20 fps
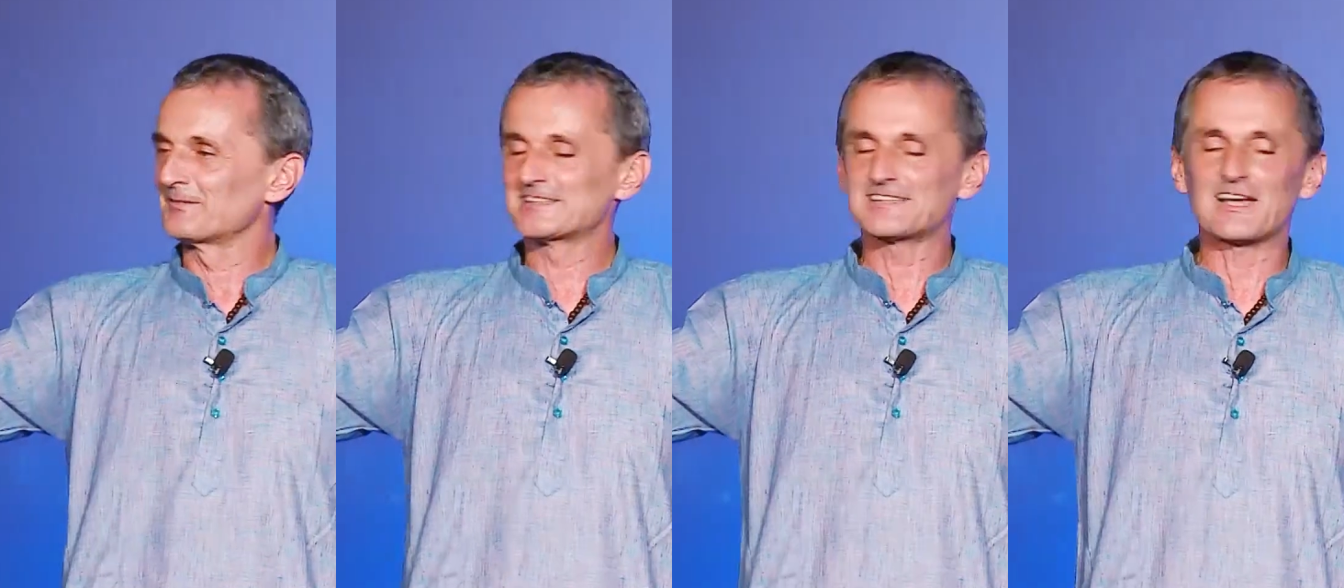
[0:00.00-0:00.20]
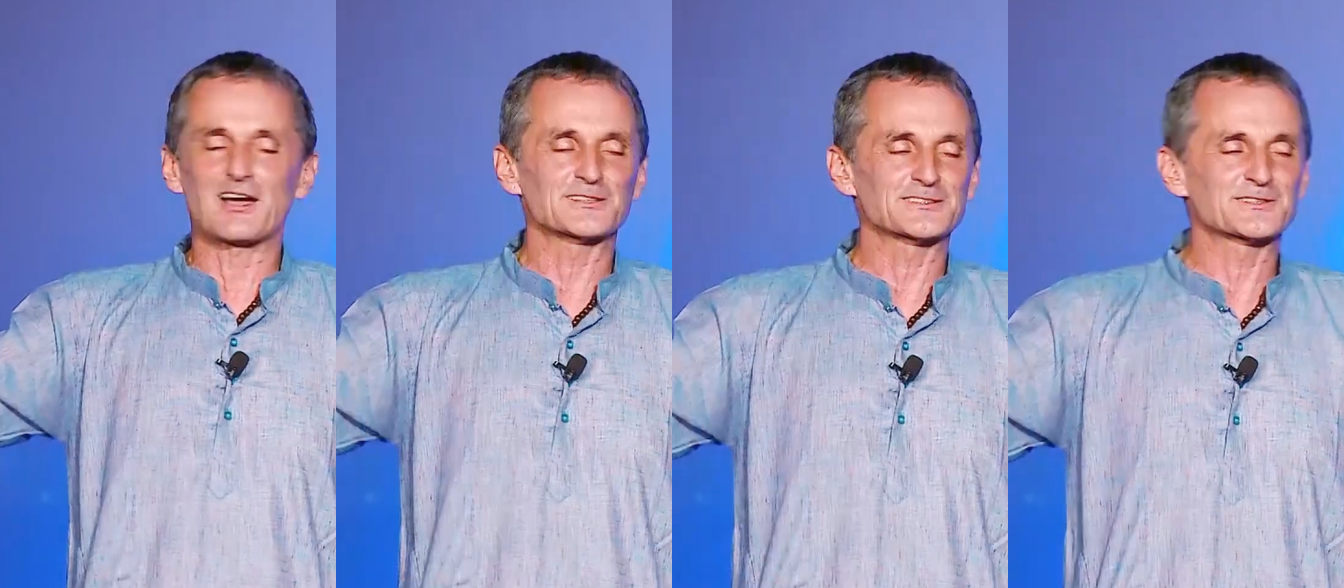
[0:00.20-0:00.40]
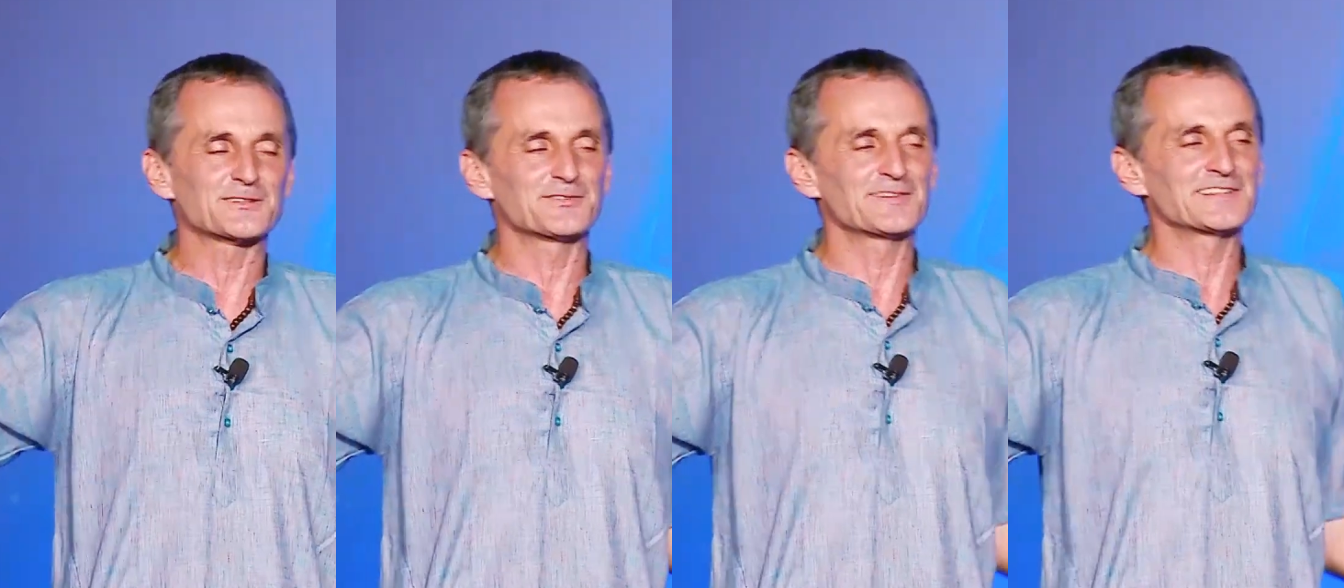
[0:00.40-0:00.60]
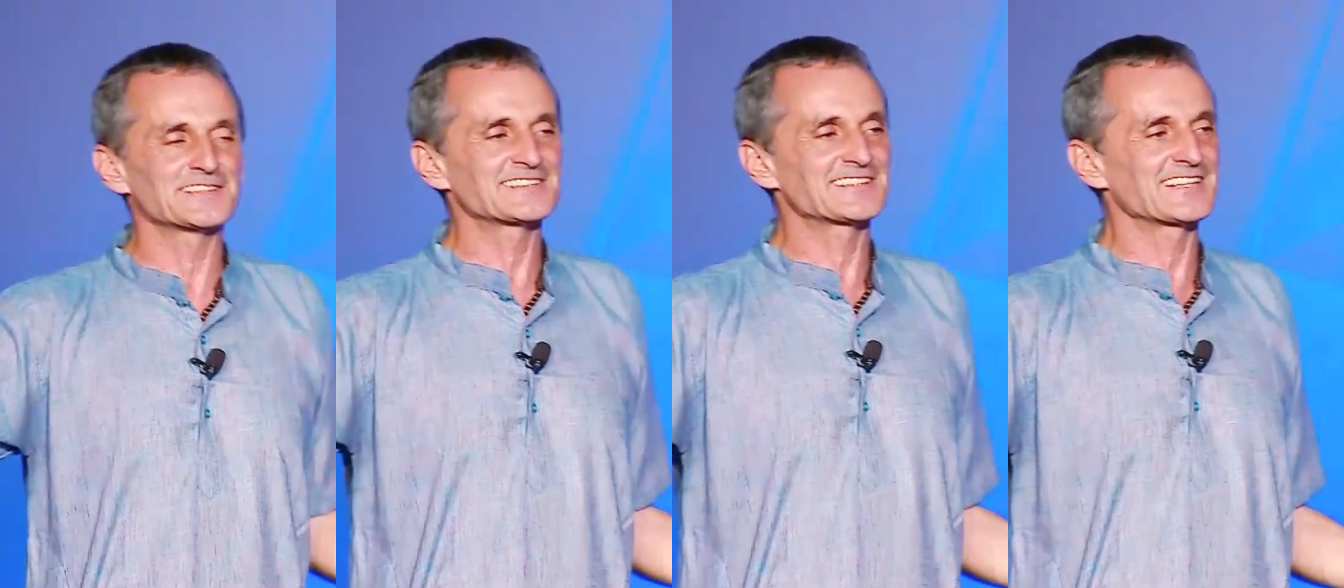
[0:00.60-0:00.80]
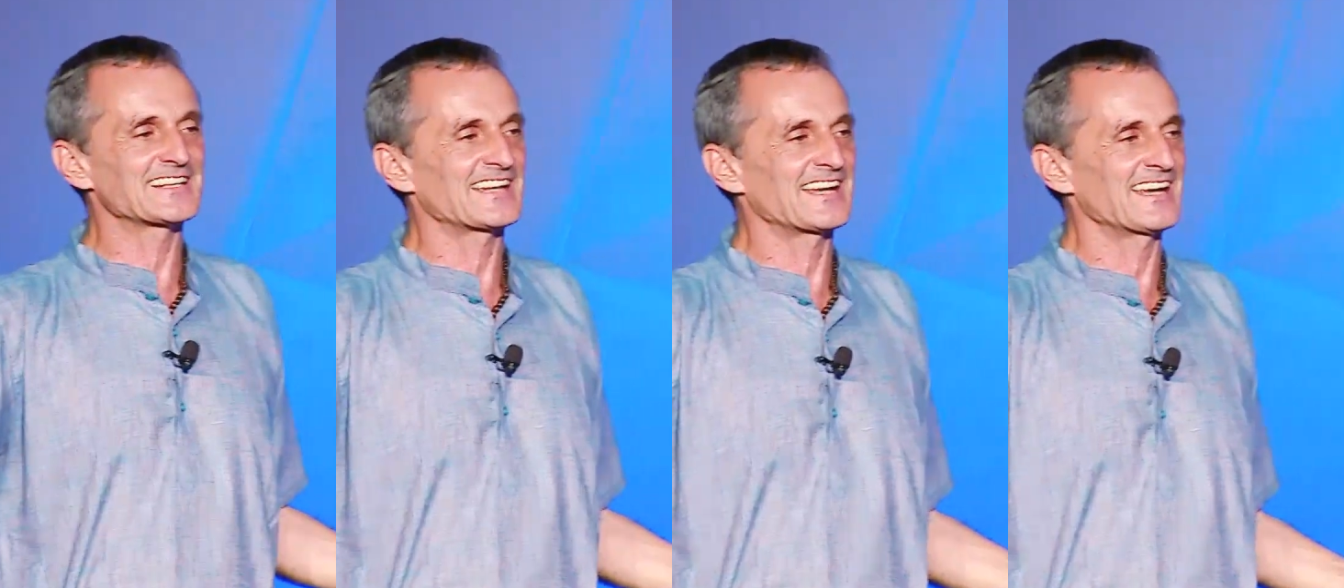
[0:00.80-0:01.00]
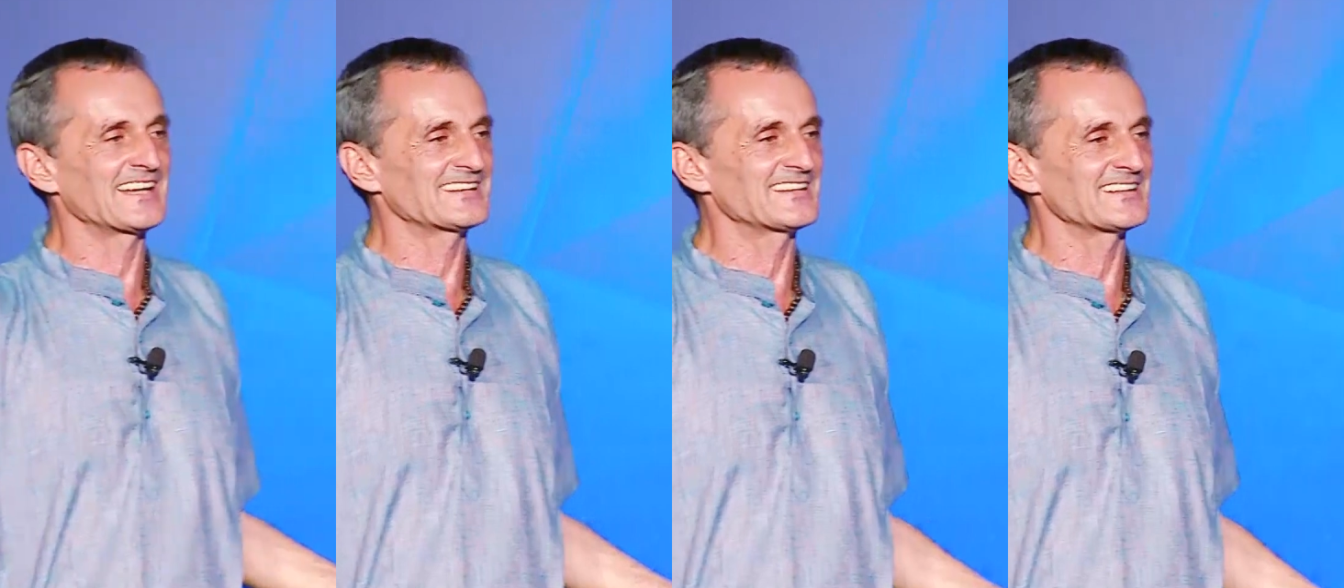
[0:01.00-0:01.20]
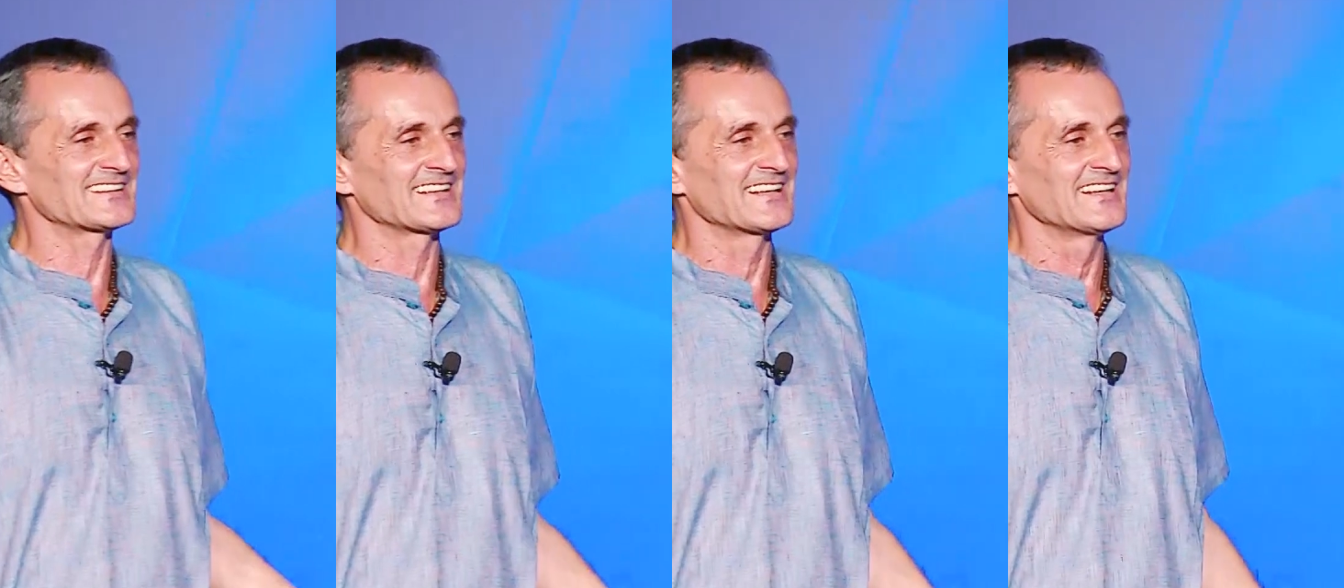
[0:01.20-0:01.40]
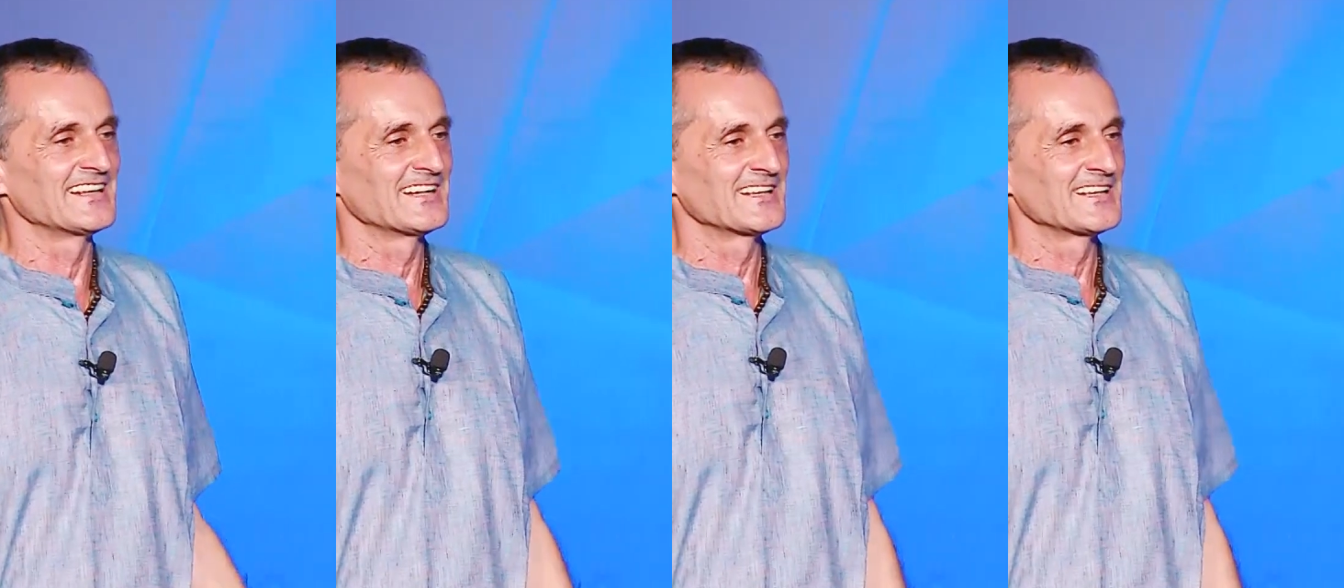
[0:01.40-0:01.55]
With our sophisticated